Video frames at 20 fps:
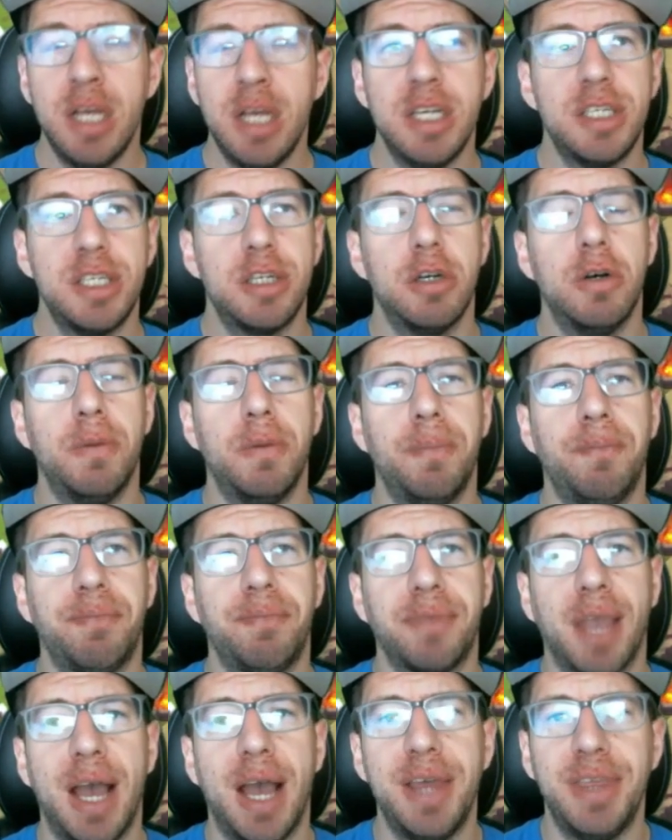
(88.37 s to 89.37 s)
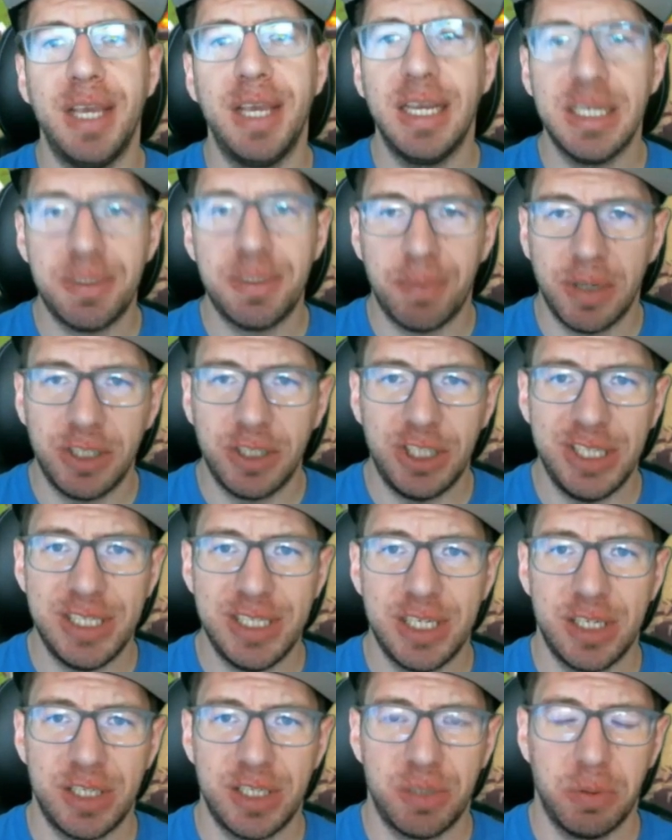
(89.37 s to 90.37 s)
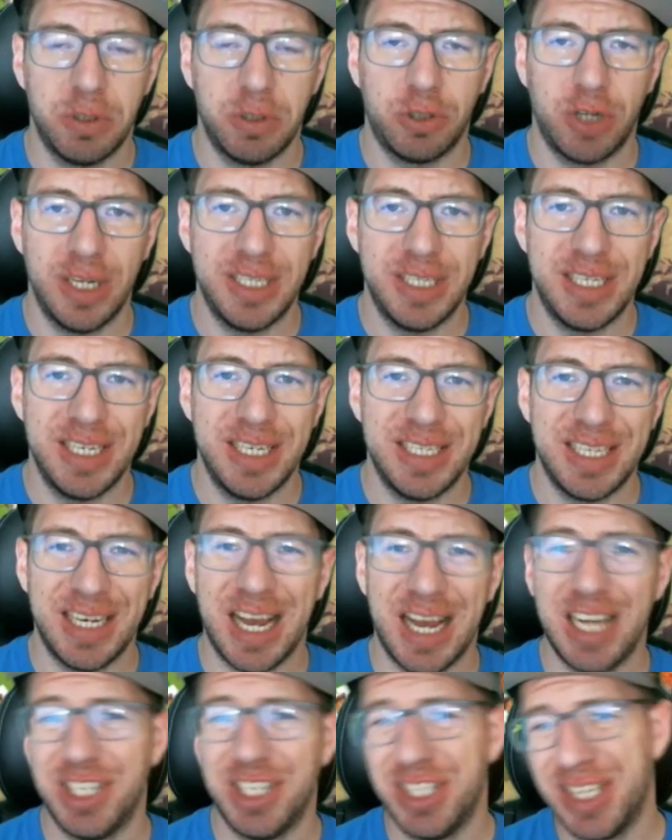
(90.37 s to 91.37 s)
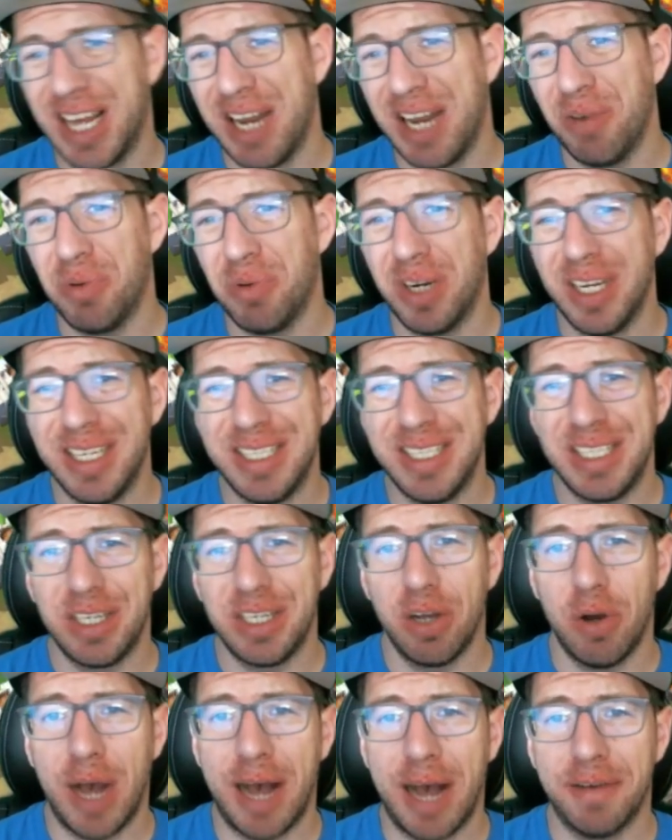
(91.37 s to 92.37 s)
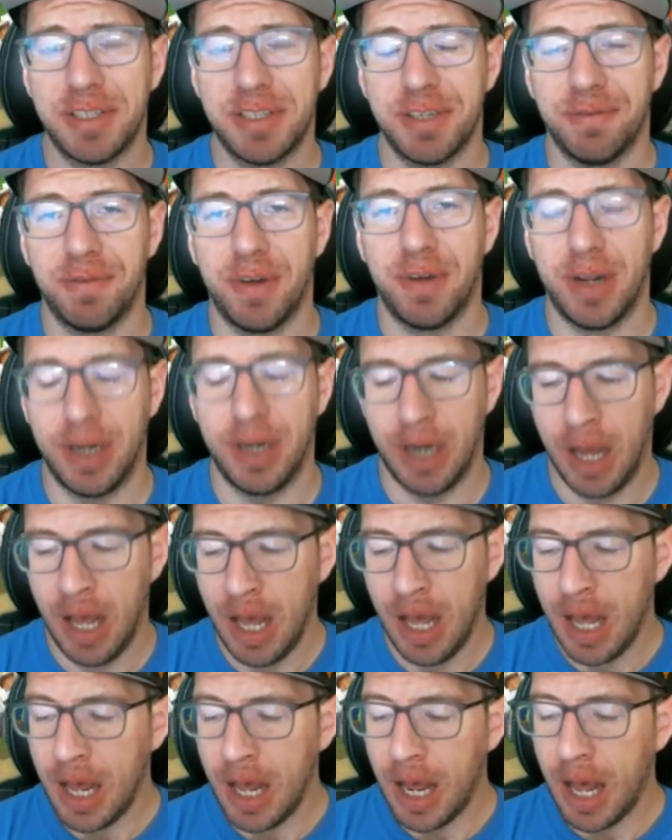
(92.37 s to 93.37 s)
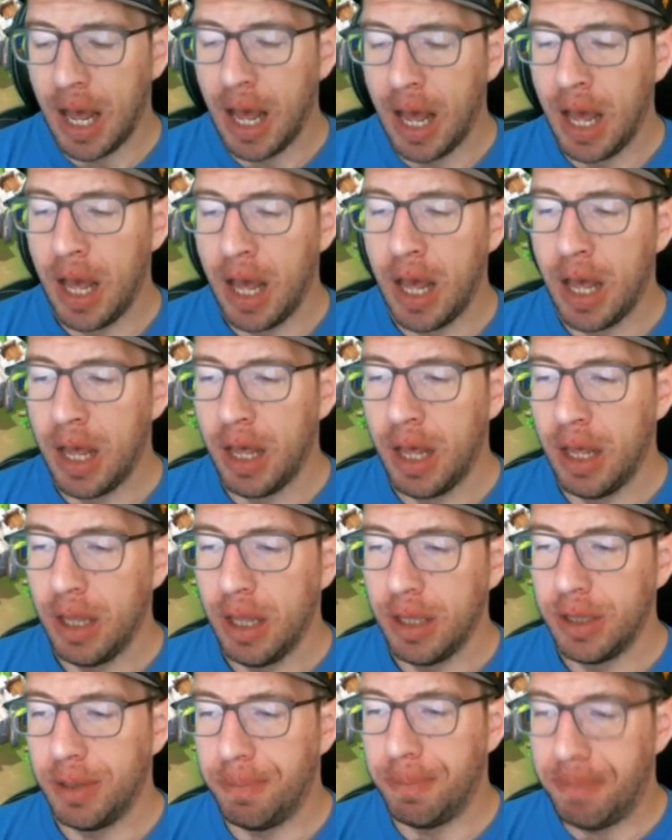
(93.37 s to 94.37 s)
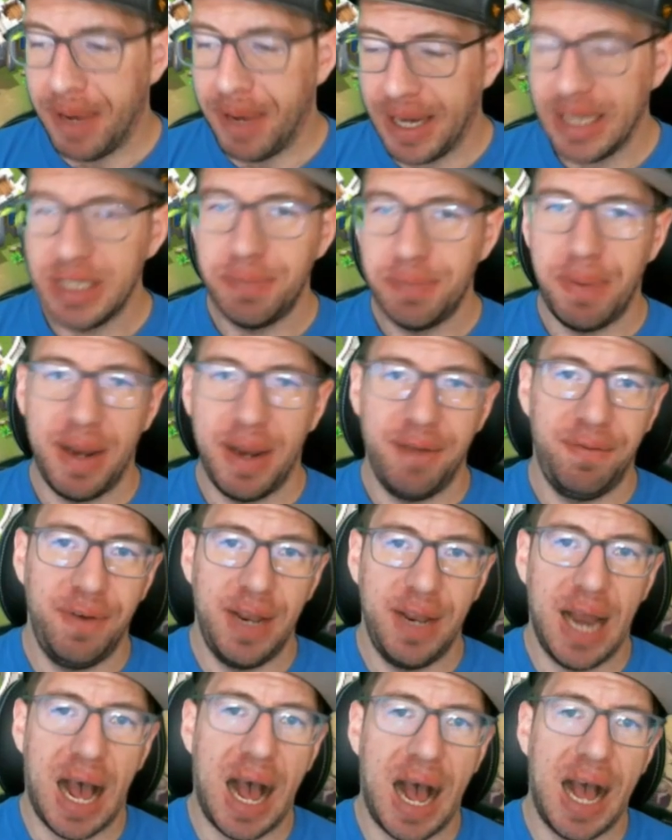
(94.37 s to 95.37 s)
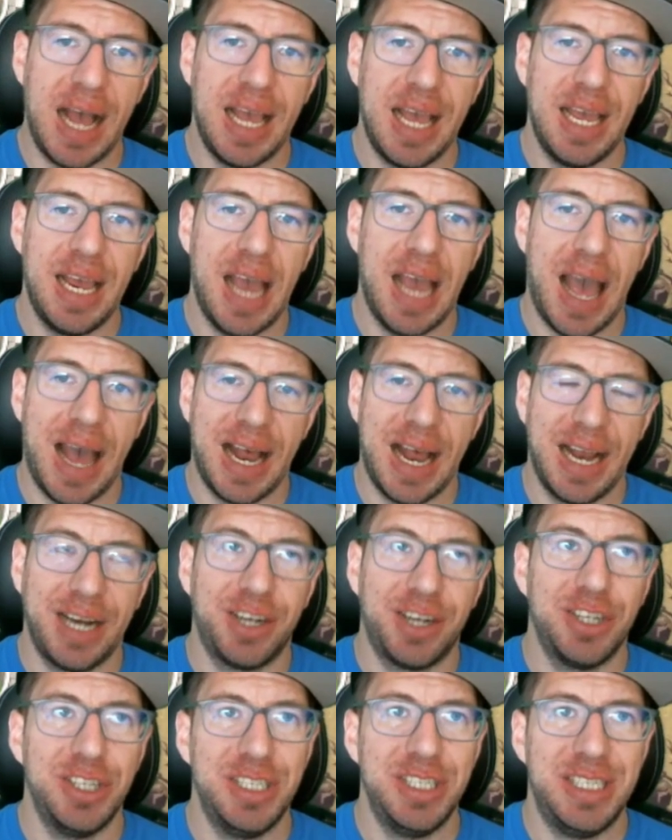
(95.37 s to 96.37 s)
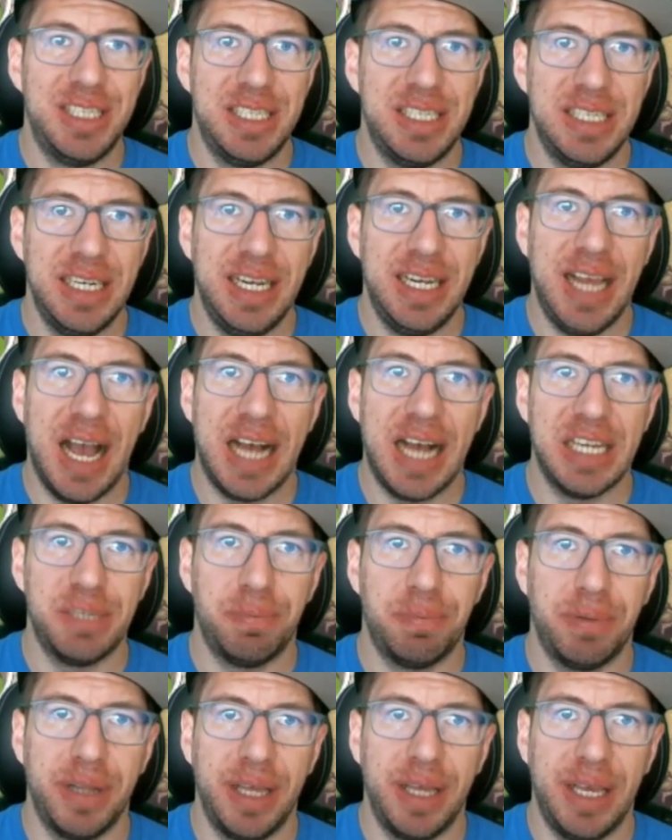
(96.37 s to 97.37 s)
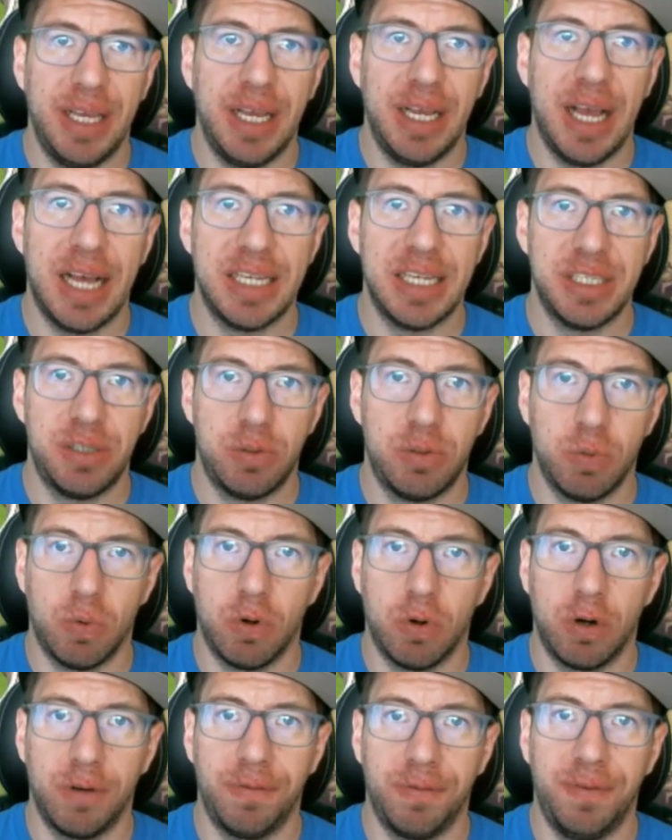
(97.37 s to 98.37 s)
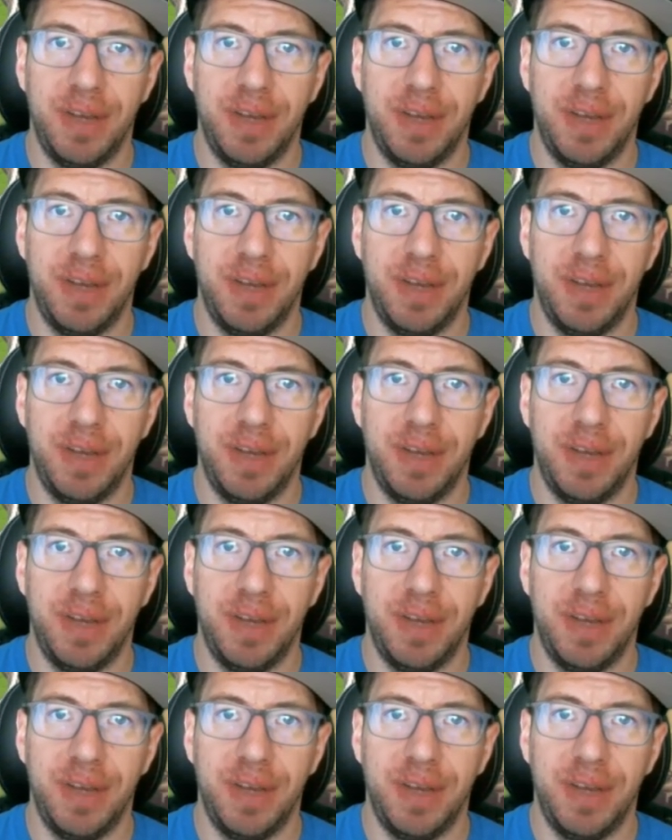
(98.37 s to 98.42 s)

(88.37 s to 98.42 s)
So I think it's much easier to switch races, and I just kind of wanted to go have some fun. The biggest benefit I could see as playing as Dwarf